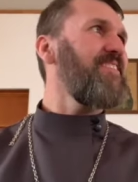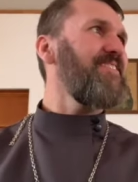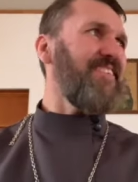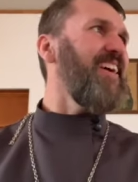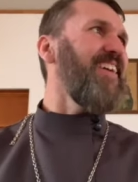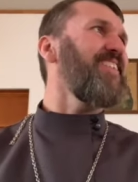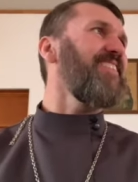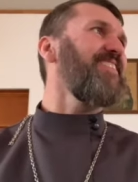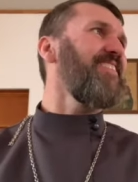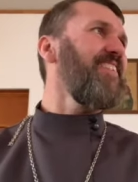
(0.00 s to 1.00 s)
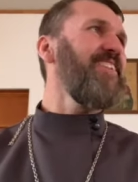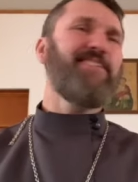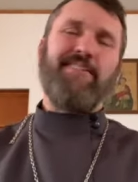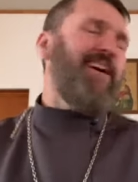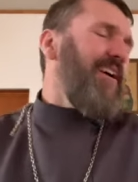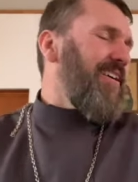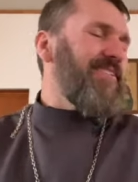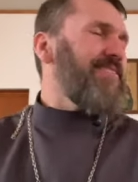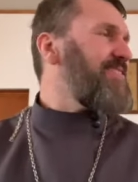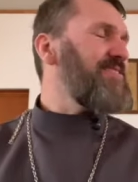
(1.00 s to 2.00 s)
Yeah. Yeah.
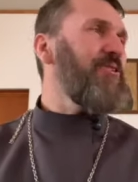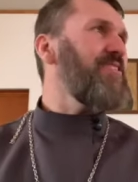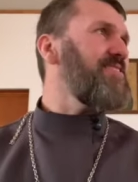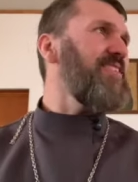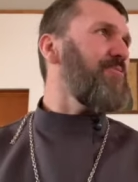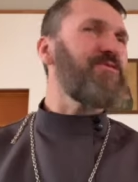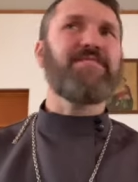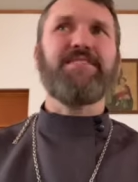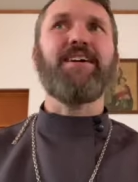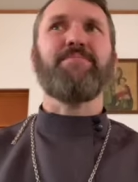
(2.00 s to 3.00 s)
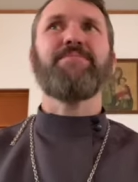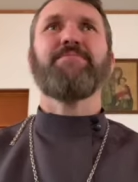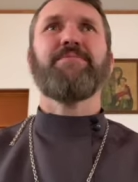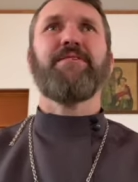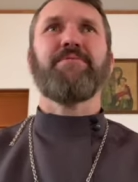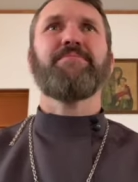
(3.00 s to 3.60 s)
It's always, yeah, we're the same. Right.